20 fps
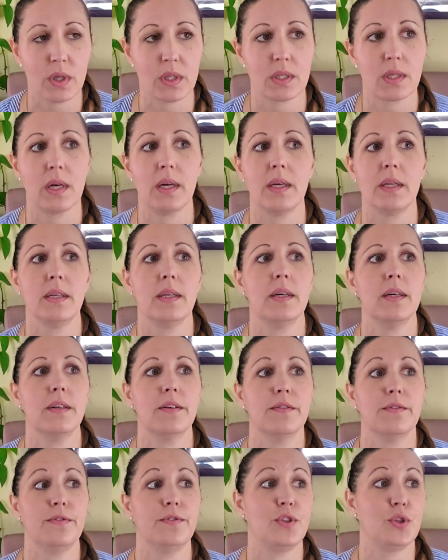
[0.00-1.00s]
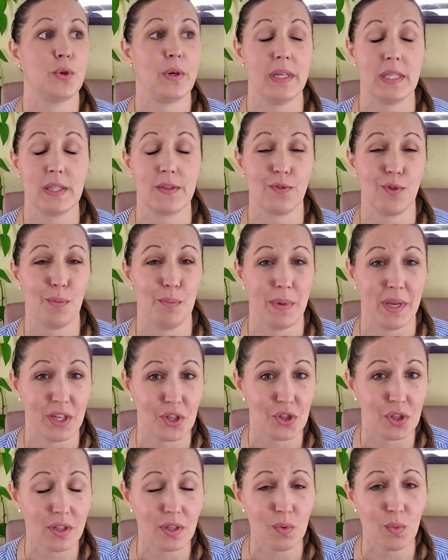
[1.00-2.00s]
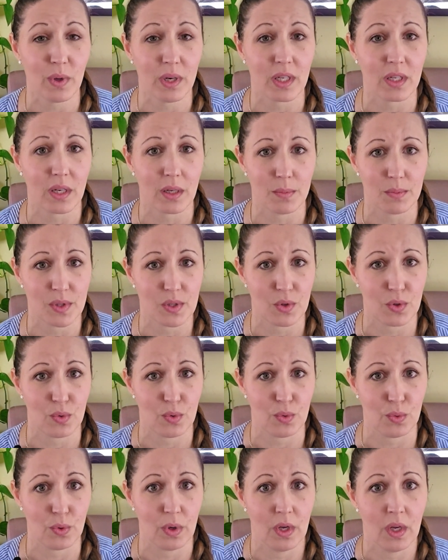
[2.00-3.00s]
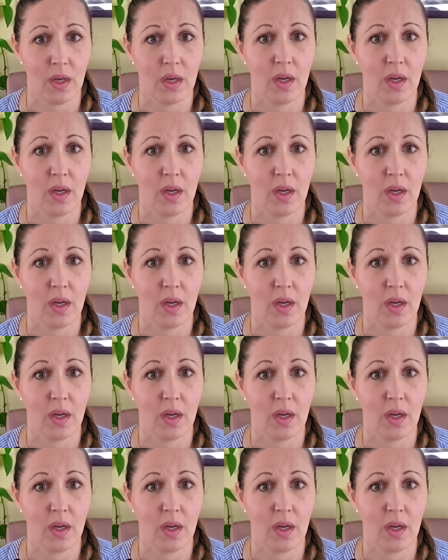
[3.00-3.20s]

a ton of transformation when it comes to